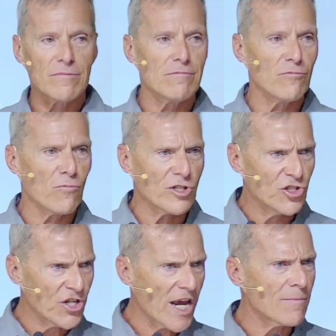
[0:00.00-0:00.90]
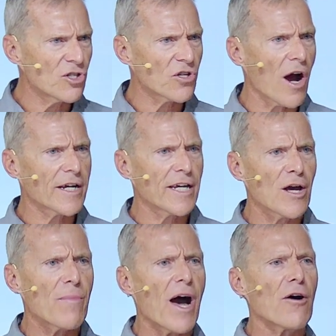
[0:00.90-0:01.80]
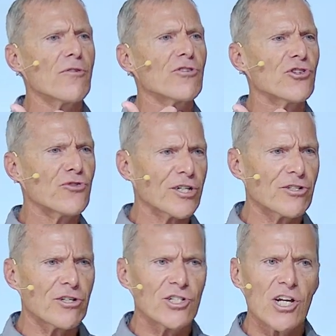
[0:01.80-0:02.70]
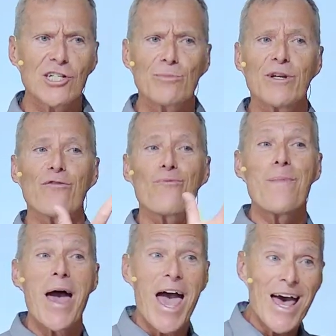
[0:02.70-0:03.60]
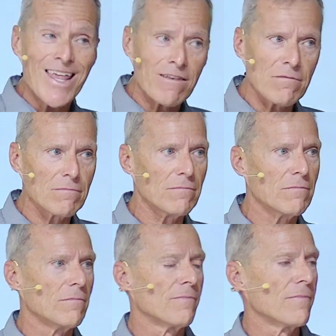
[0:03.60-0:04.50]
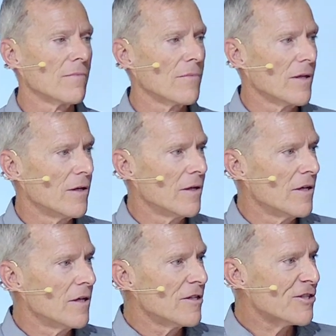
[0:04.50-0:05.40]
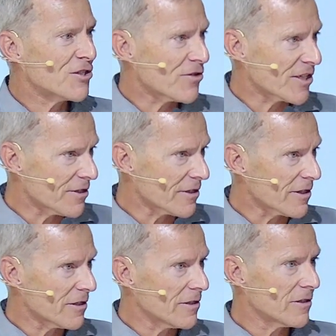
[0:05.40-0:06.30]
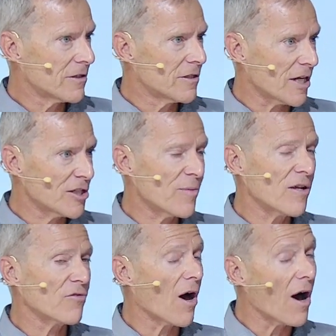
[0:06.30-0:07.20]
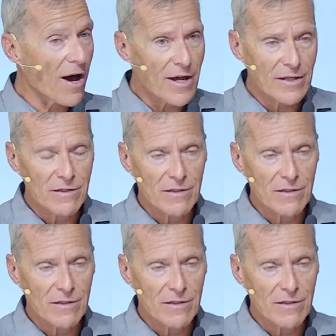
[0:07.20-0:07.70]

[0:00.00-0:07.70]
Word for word: was James talking about stricter judgment of man? The stricter judgment of God?